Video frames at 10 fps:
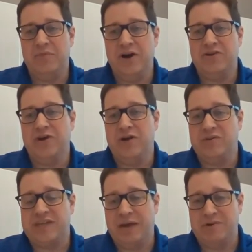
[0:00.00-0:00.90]
they're trying to
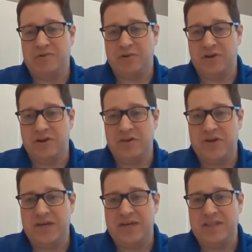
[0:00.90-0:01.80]
establish where they're going to
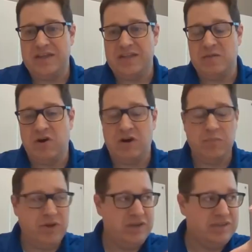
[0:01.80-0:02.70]
be in the
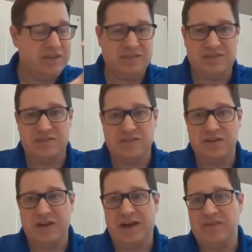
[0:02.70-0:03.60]
marketplace, and it's just
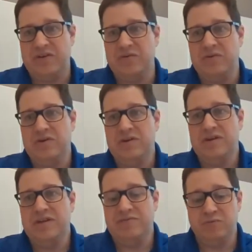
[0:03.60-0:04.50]
good to have you
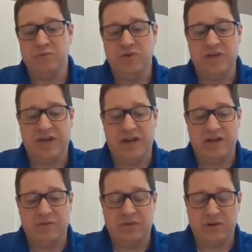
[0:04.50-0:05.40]
really tied
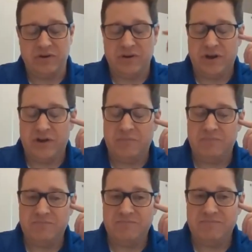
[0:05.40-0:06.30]
in with your
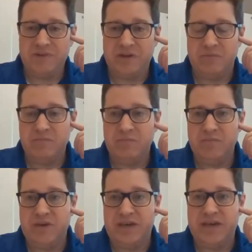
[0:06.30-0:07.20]

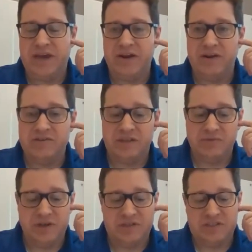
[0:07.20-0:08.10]
key carriers and the
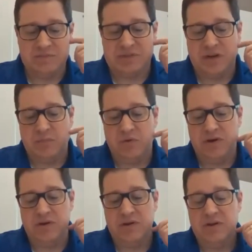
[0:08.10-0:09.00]
relationship standpoint.